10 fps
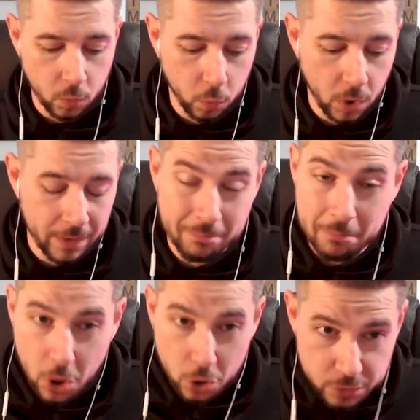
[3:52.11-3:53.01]
what
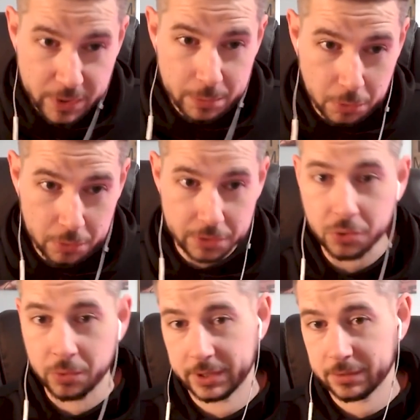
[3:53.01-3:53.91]
most people are
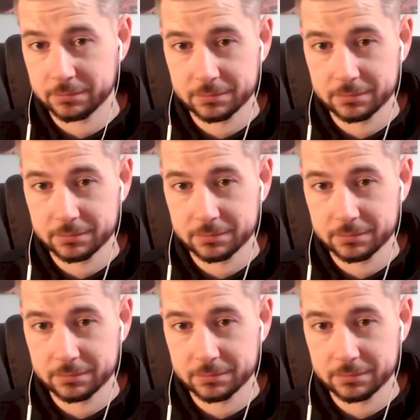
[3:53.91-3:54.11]
doing,